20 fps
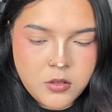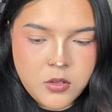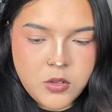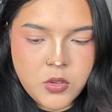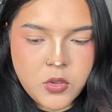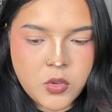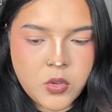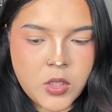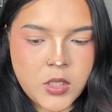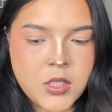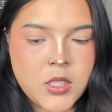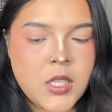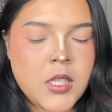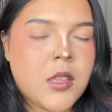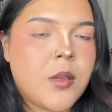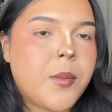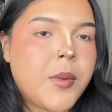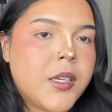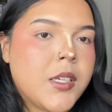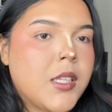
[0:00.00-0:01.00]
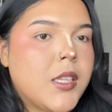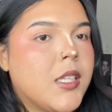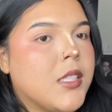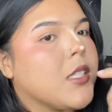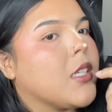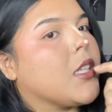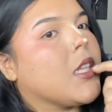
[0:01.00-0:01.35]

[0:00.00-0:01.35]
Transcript: So I send the monkey that's like